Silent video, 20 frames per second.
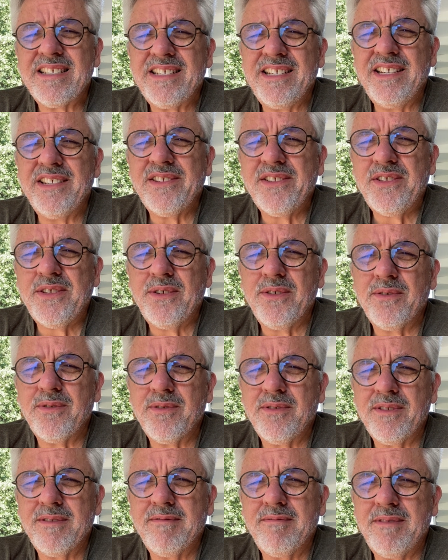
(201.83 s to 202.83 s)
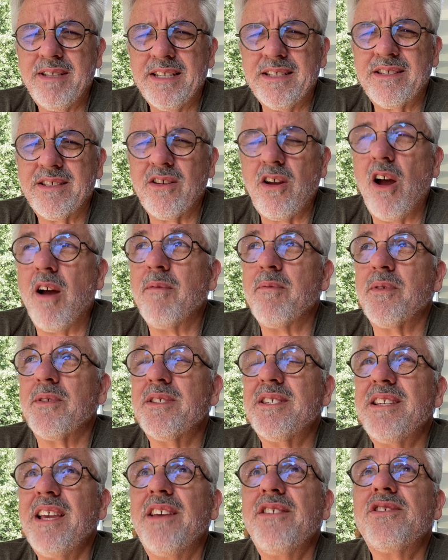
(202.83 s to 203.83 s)
into this
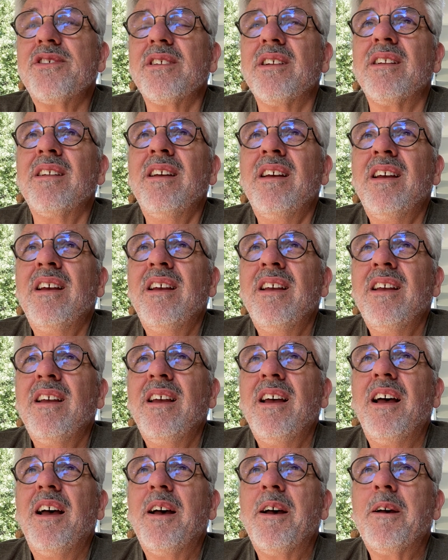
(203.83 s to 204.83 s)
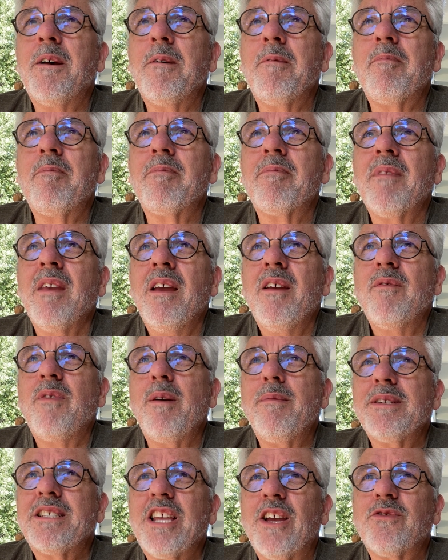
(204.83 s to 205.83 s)
conversation, found
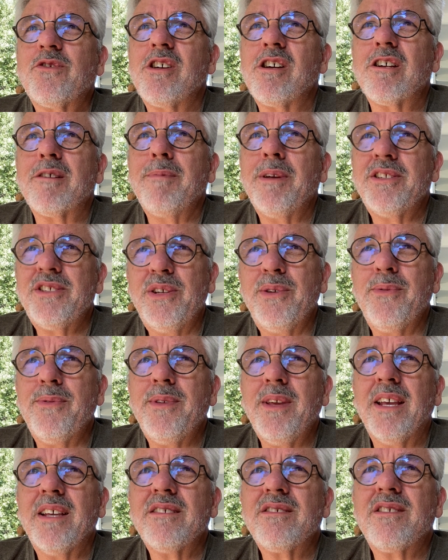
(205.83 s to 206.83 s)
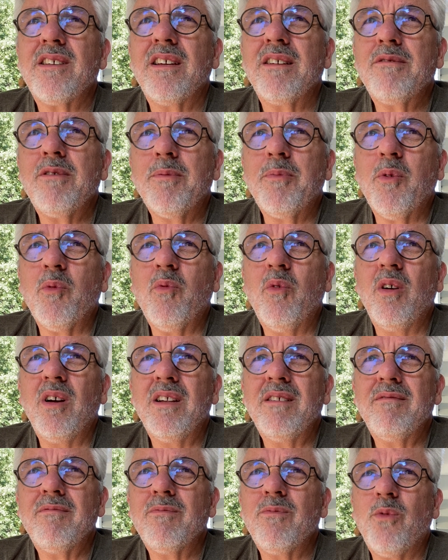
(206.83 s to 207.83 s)
myself talking about two things. Number
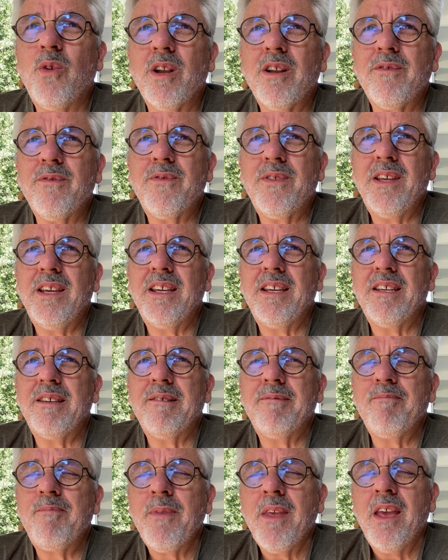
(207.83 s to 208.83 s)
one of the